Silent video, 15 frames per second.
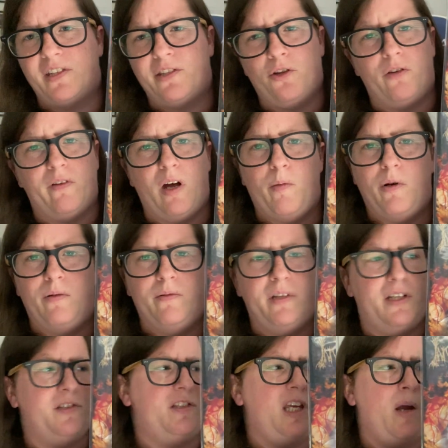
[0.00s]
is still available.
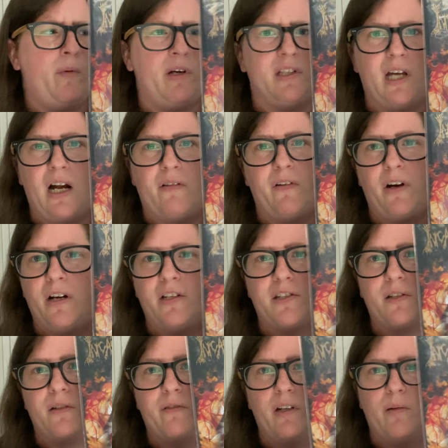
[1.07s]
The same exact variant is
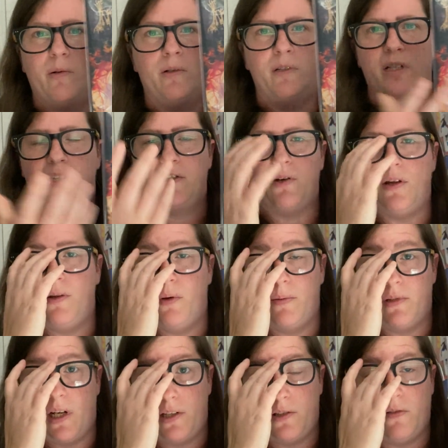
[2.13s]
still available. It's still on the
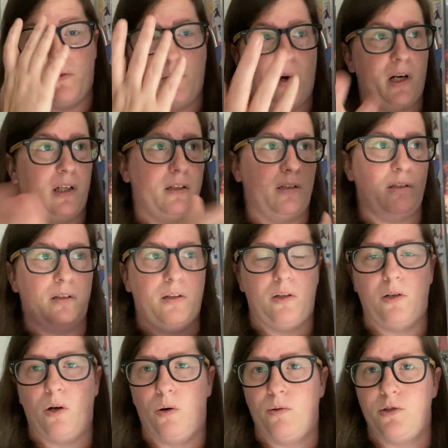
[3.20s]
website, so if you want to
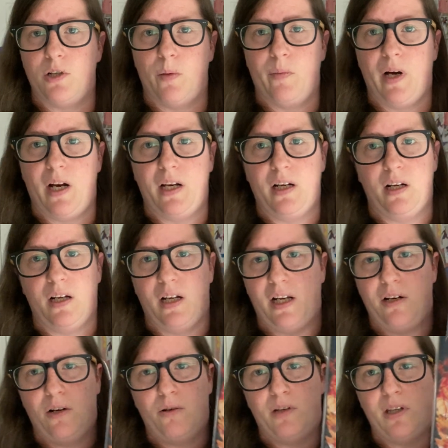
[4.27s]
go and jump on it, and I
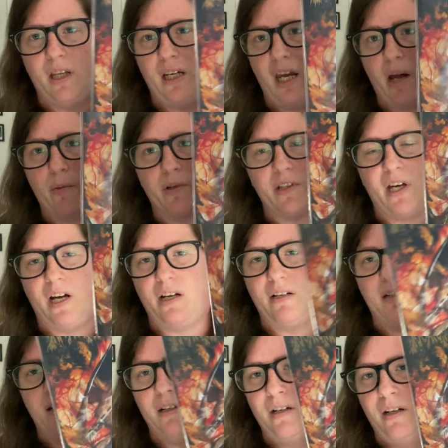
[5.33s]
know that like
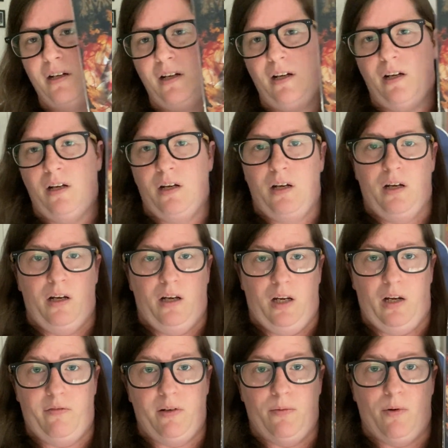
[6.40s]
Amazon,
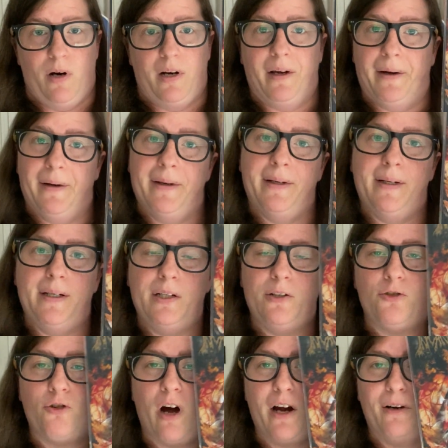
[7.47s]
if you want to
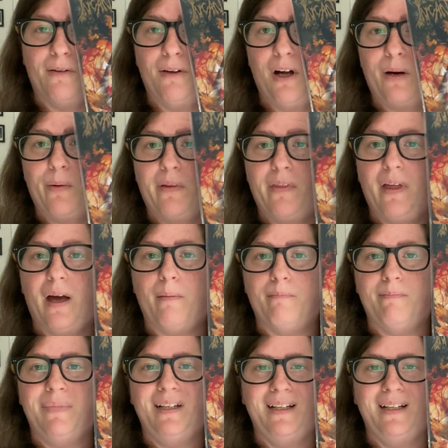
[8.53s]
try your luck with them,